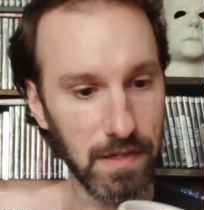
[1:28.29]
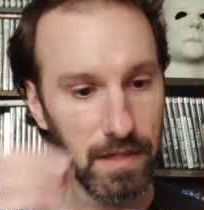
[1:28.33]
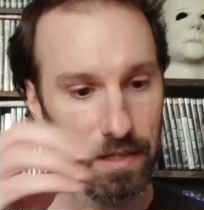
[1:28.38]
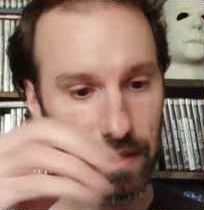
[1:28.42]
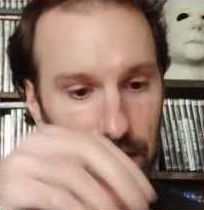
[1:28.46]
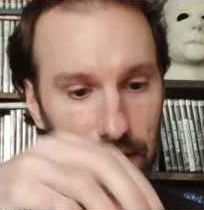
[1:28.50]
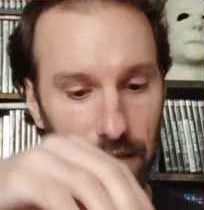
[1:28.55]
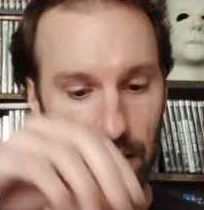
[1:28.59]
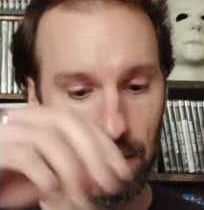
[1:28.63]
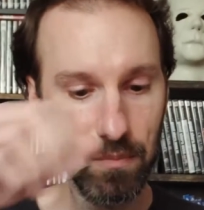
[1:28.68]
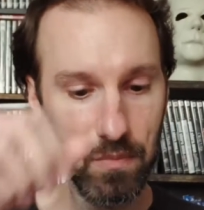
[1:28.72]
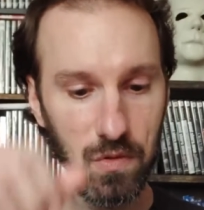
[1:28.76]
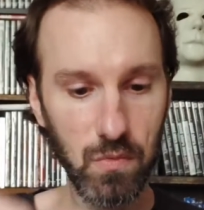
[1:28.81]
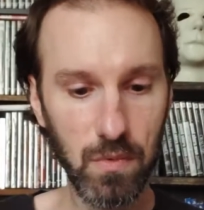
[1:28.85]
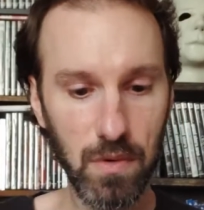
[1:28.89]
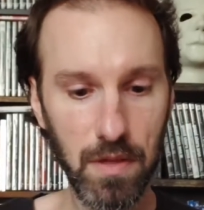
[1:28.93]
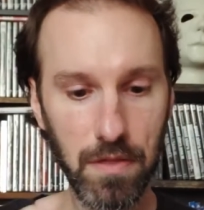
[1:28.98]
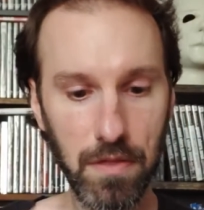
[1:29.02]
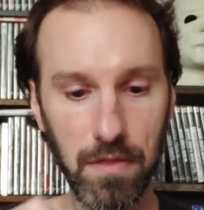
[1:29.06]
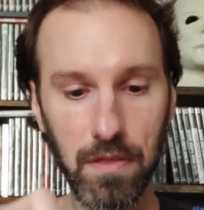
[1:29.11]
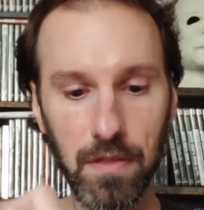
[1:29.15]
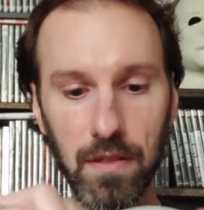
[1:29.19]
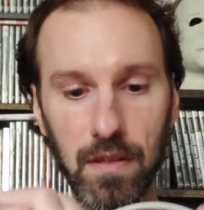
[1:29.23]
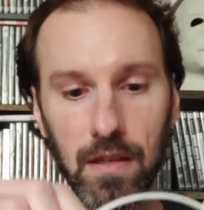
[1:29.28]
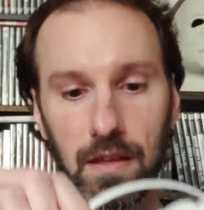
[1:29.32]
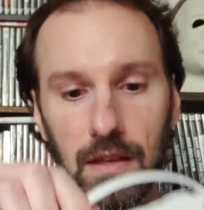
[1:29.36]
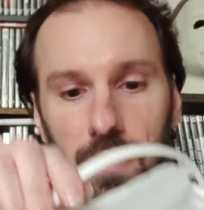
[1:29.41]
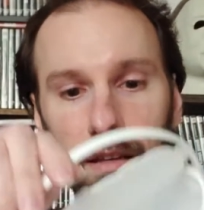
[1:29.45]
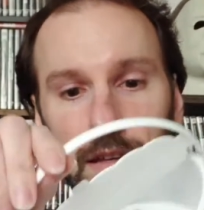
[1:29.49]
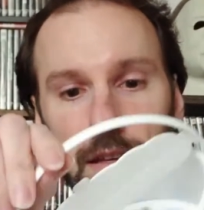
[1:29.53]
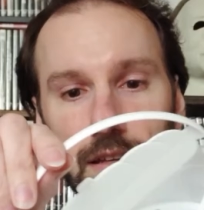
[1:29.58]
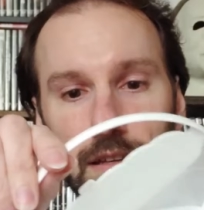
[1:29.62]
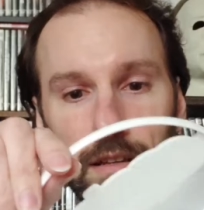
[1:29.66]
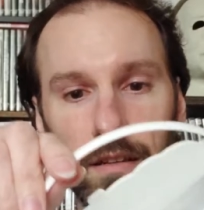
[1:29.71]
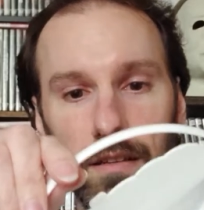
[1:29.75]
And it comes with
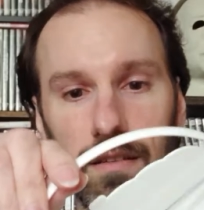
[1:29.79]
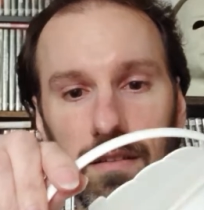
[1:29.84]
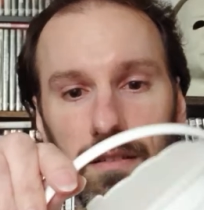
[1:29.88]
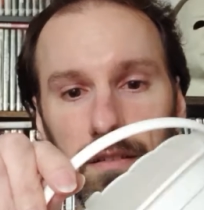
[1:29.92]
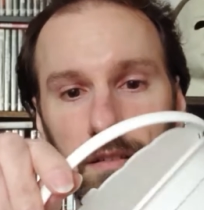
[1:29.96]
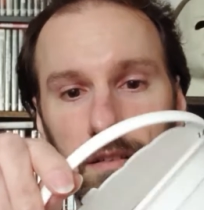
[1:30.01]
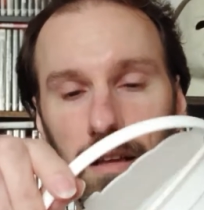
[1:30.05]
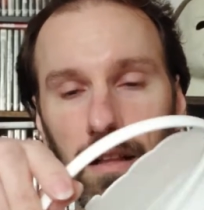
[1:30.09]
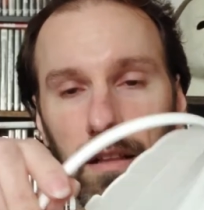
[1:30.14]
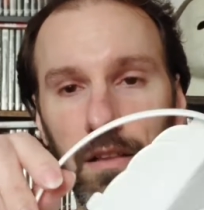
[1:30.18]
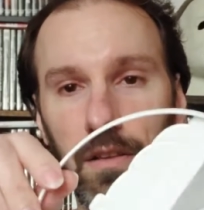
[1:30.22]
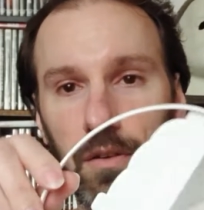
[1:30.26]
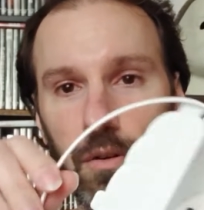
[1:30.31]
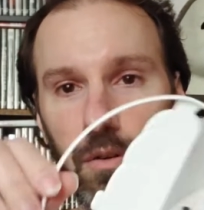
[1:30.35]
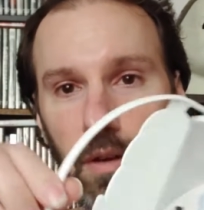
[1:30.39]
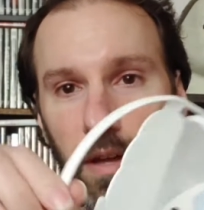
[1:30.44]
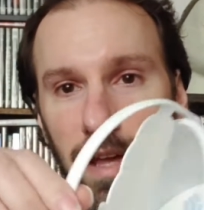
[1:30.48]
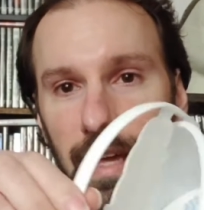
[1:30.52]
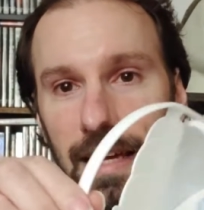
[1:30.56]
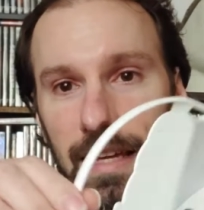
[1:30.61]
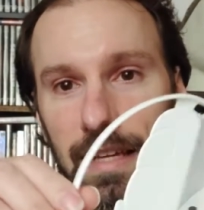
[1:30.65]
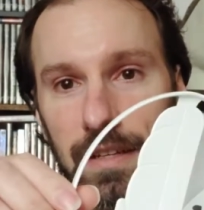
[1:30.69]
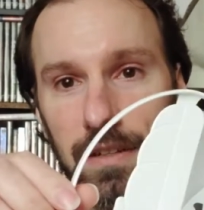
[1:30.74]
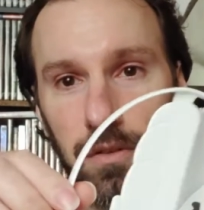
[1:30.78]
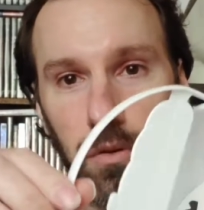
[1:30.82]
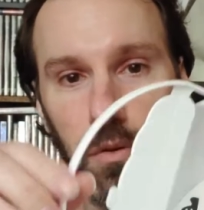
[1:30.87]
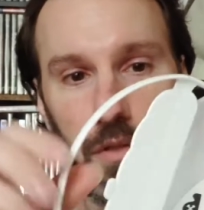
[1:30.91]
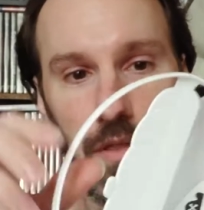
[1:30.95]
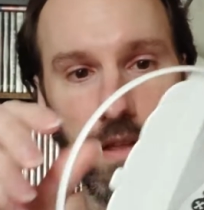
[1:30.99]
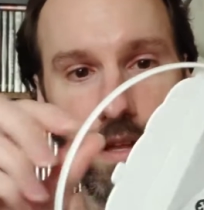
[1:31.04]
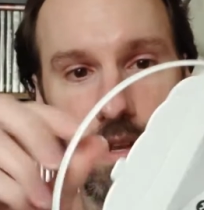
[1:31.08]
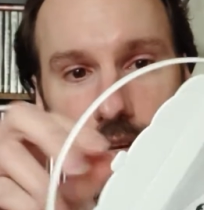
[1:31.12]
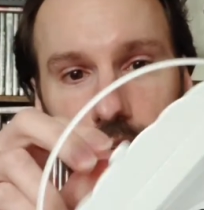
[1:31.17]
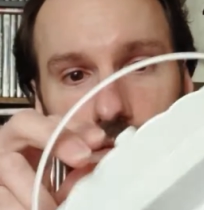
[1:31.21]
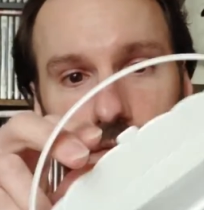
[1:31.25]
a little handle
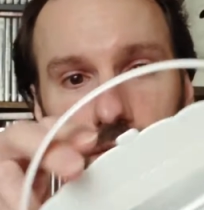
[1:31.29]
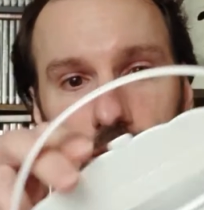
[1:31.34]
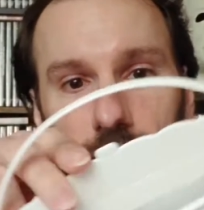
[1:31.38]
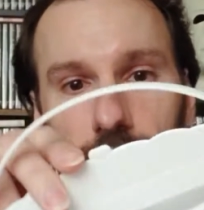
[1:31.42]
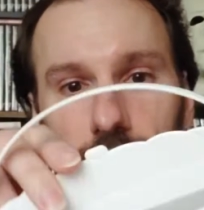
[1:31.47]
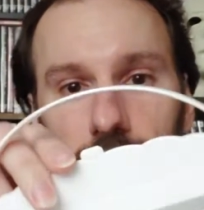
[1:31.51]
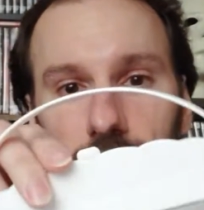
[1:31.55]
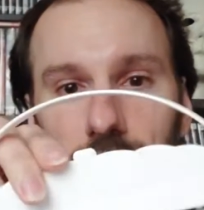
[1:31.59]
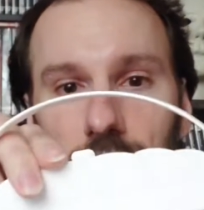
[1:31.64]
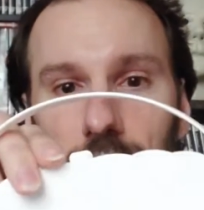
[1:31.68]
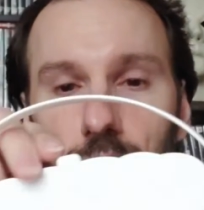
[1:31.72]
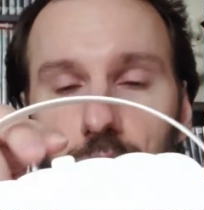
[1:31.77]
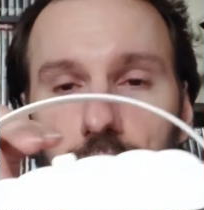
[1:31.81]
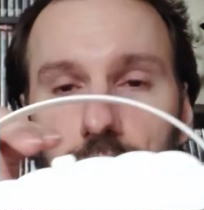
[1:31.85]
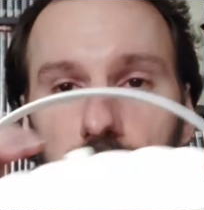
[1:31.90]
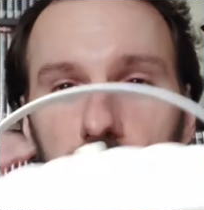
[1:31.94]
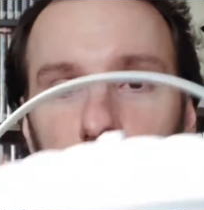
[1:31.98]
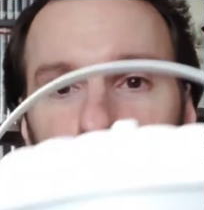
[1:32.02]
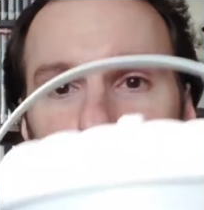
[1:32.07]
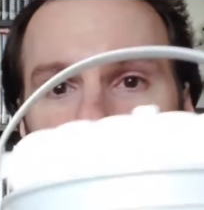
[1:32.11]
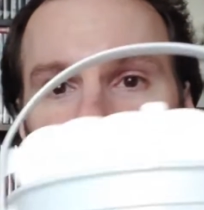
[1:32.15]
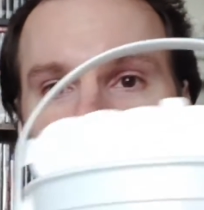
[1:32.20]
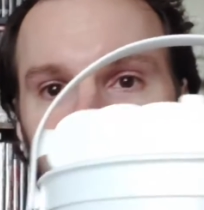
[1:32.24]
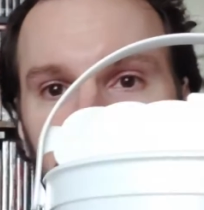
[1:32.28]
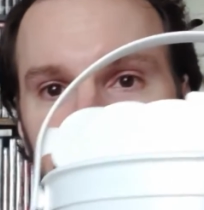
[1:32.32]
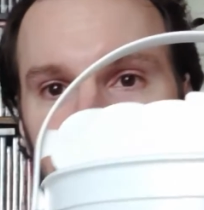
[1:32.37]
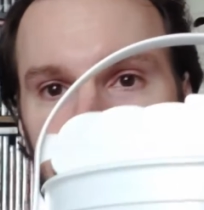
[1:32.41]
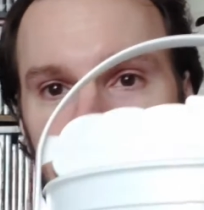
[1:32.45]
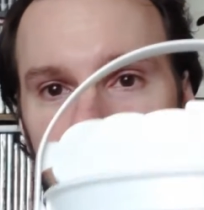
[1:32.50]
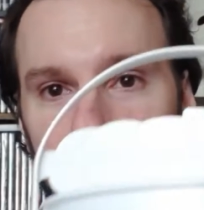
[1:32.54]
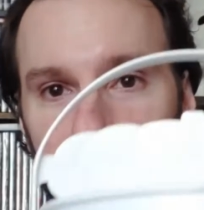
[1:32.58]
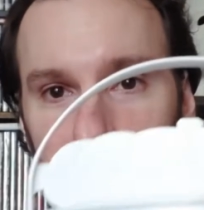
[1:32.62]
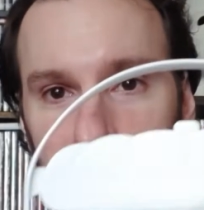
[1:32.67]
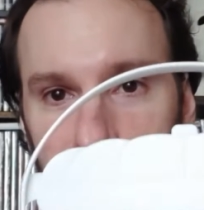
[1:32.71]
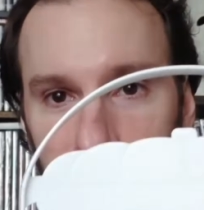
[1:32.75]
that when you put it
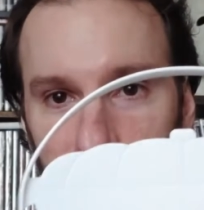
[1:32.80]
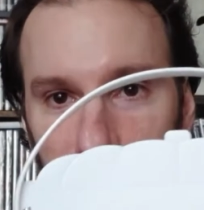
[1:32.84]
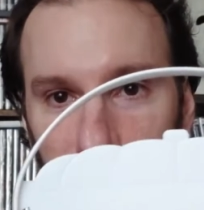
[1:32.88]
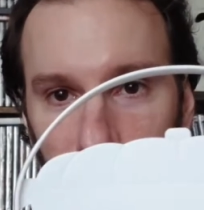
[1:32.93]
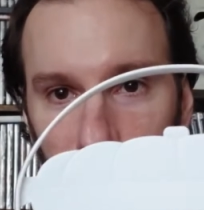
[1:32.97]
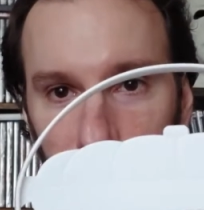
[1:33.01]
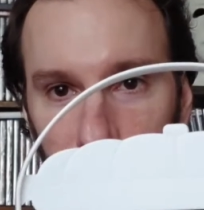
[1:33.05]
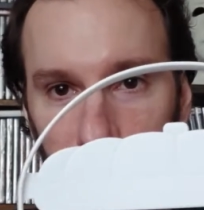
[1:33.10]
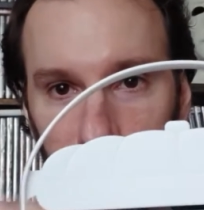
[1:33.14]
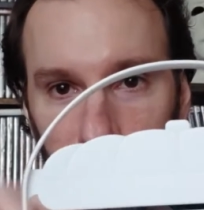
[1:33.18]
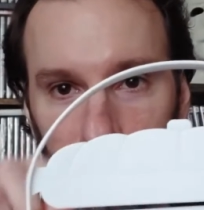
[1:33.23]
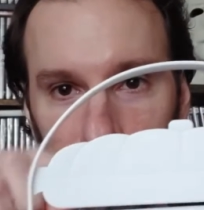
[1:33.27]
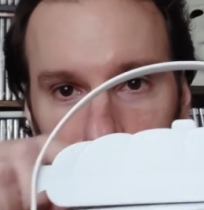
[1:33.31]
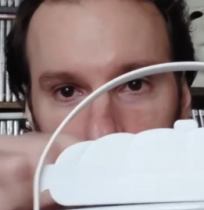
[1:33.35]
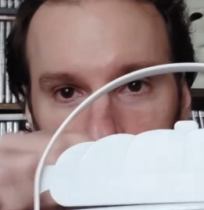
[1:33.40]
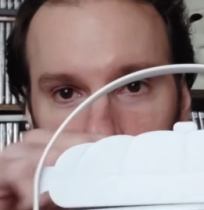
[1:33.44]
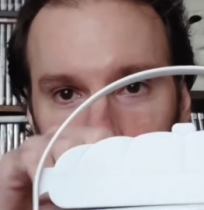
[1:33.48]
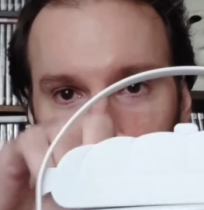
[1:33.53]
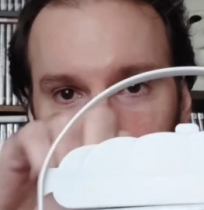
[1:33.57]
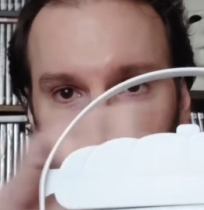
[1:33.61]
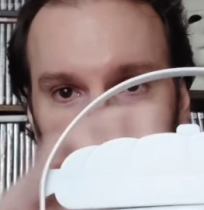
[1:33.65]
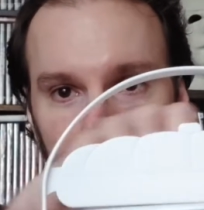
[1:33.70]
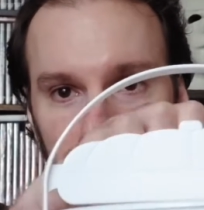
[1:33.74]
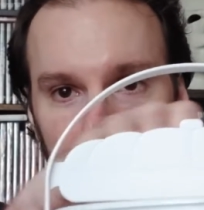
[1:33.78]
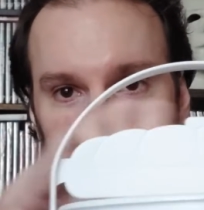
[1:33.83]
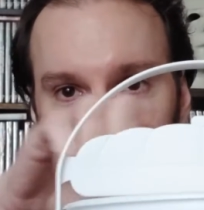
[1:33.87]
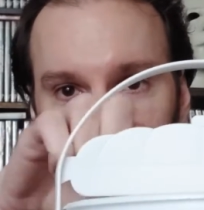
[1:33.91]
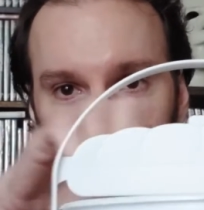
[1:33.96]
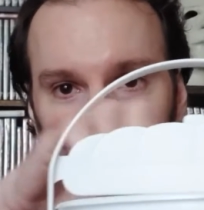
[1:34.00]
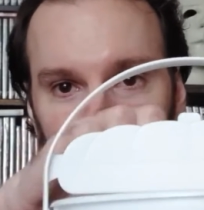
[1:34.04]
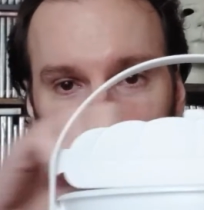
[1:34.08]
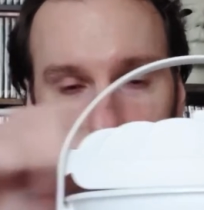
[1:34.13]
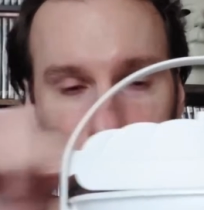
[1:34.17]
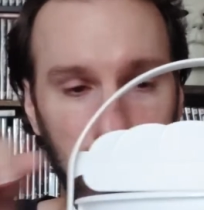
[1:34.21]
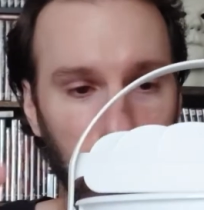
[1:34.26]
like this, it kind of looks like it has the
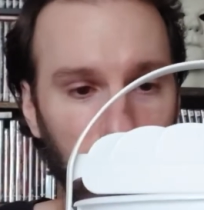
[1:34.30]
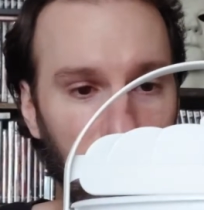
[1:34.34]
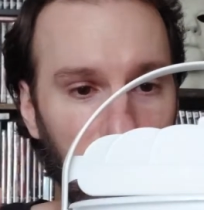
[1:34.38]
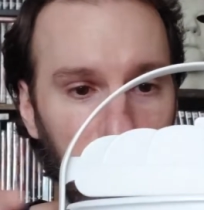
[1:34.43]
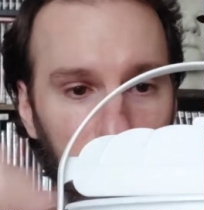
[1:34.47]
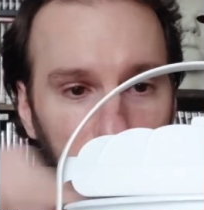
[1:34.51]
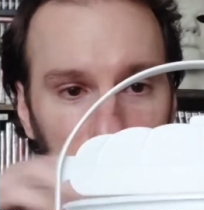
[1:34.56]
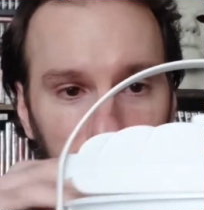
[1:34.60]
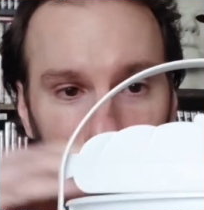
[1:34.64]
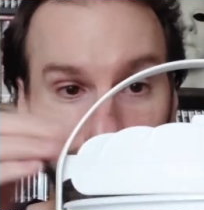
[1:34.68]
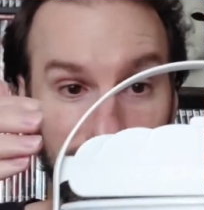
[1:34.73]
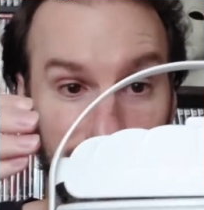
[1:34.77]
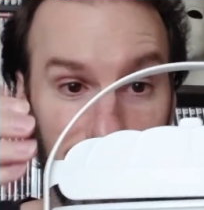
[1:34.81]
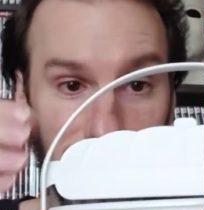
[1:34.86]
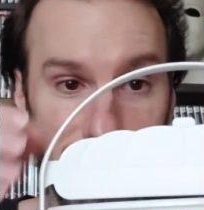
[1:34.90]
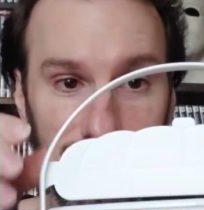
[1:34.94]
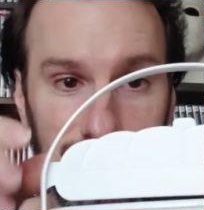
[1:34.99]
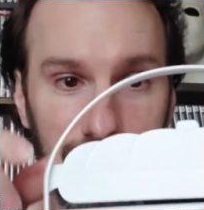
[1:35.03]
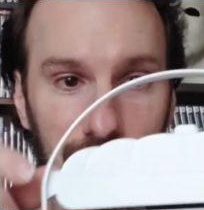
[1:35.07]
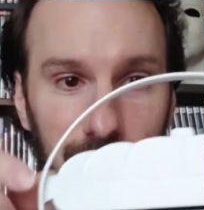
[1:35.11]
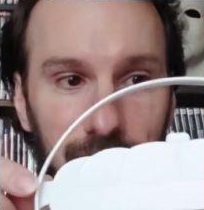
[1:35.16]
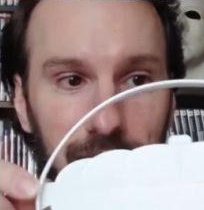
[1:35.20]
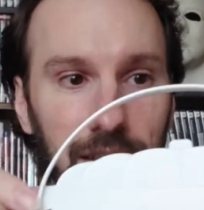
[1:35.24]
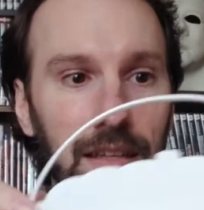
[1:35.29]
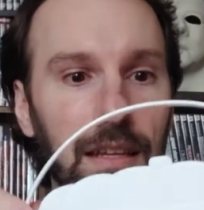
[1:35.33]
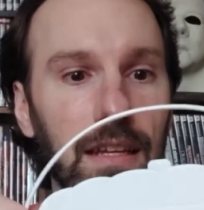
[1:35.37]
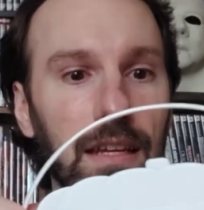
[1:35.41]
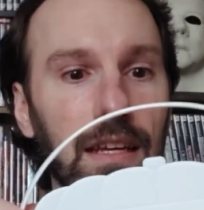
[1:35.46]
top, but it doesn't.